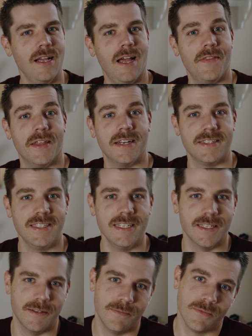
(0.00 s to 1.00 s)
and then it
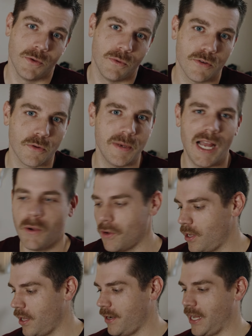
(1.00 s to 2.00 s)
did. Well, from now
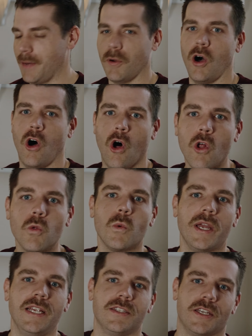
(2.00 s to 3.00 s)
on, I'm
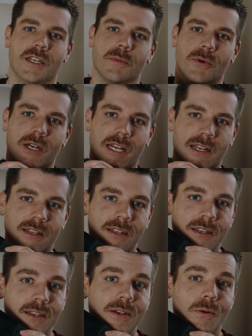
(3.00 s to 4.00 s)
always gonna bring
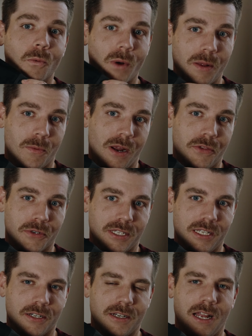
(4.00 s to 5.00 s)
wet weather
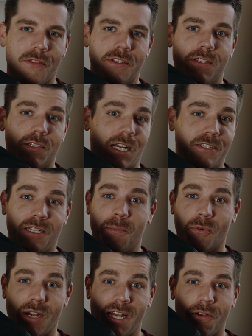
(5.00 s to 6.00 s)
gear. Now this is actually a
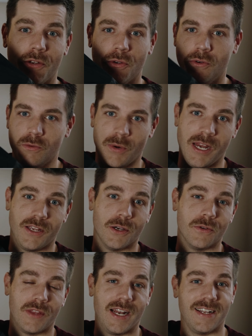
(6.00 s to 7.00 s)
brand new
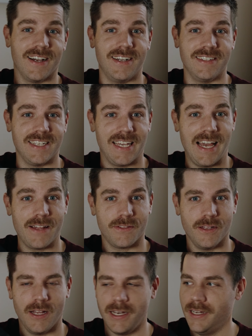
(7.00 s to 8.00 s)
raincoat that I got at
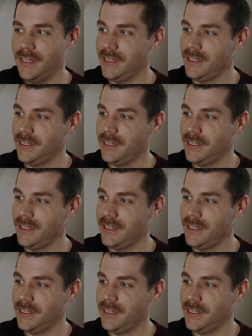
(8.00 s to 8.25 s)
Decathlon.